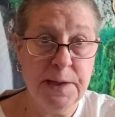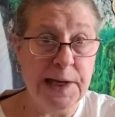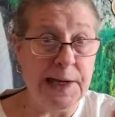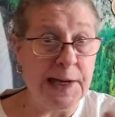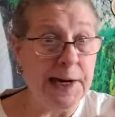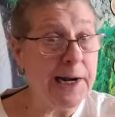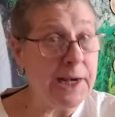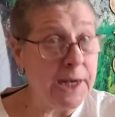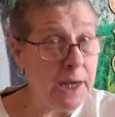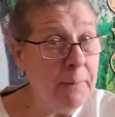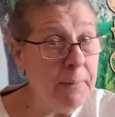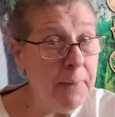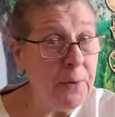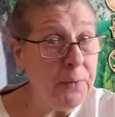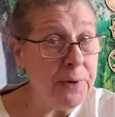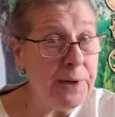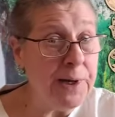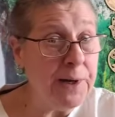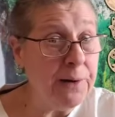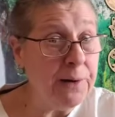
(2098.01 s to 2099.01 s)
And I come
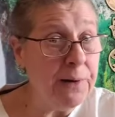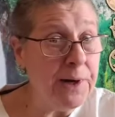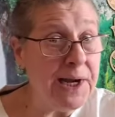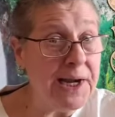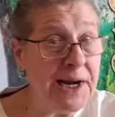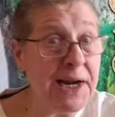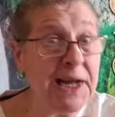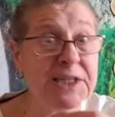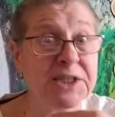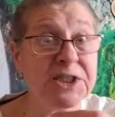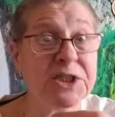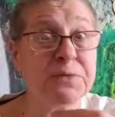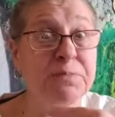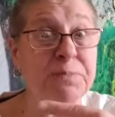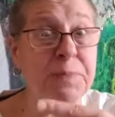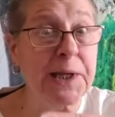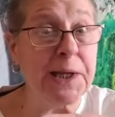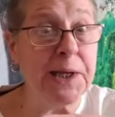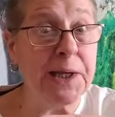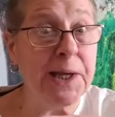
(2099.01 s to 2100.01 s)
out here and I
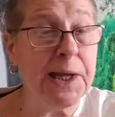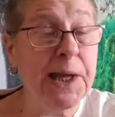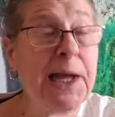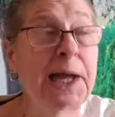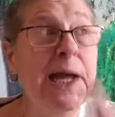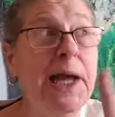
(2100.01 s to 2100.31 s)
speak